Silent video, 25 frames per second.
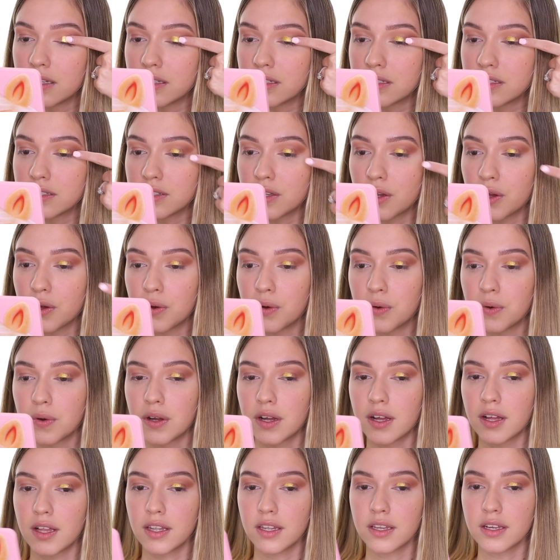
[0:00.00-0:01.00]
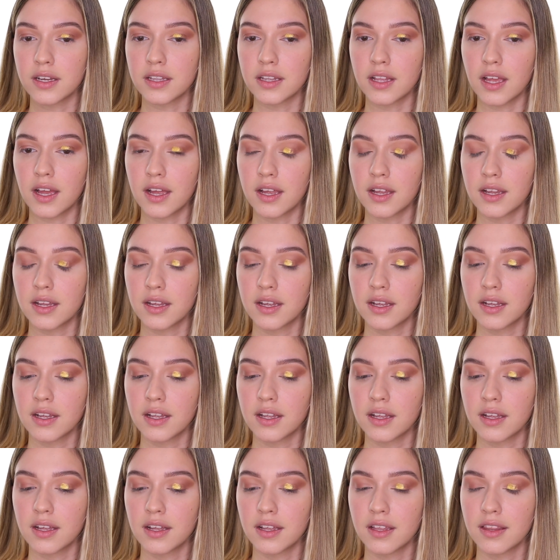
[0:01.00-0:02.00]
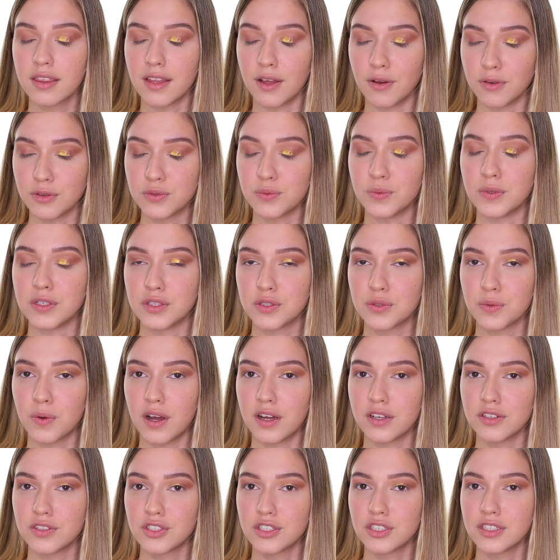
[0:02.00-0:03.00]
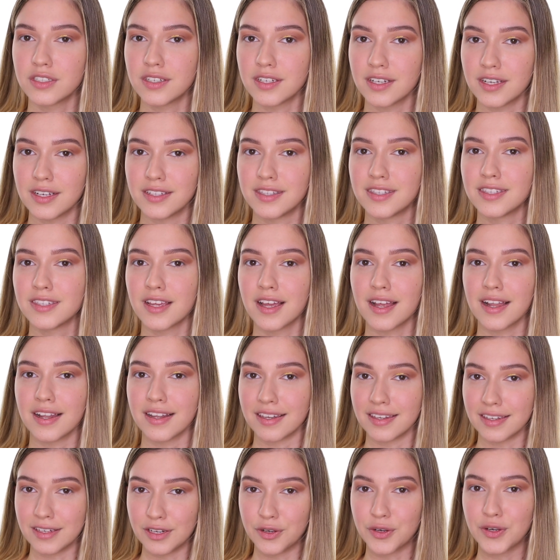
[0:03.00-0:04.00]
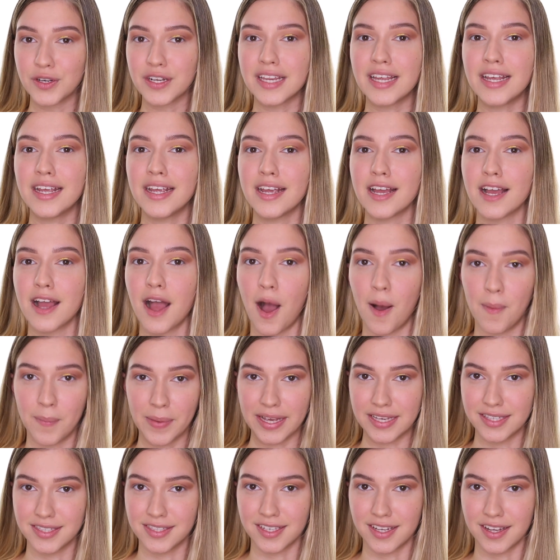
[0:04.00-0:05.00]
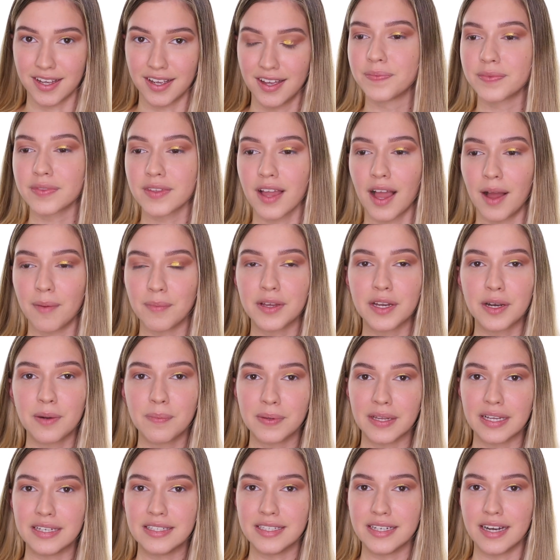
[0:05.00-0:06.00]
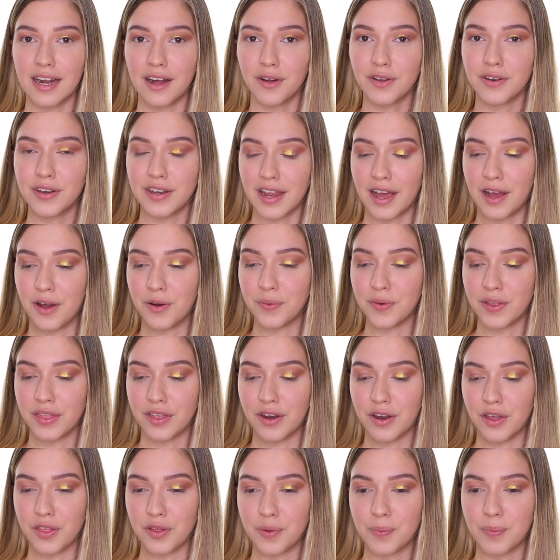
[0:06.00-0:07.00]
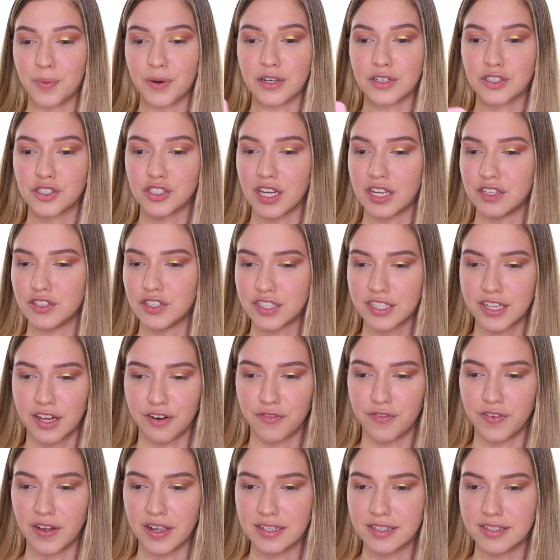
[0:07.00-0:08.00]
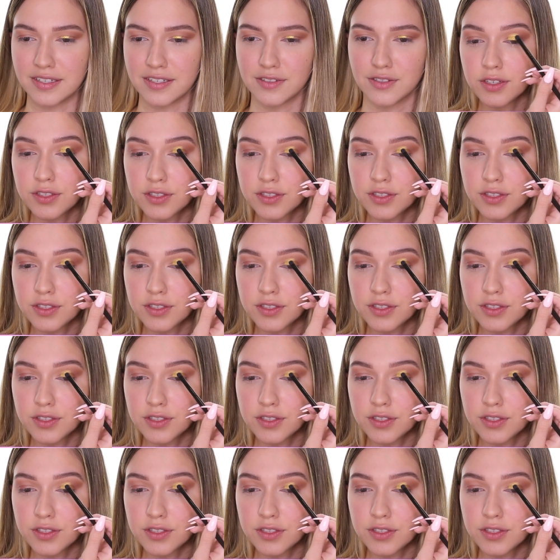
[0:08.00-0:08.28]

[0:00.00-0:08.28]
So look at that. That was one swatch. It's literally amazing. I'm gonna blend it out now with another brush. I just gotta find it.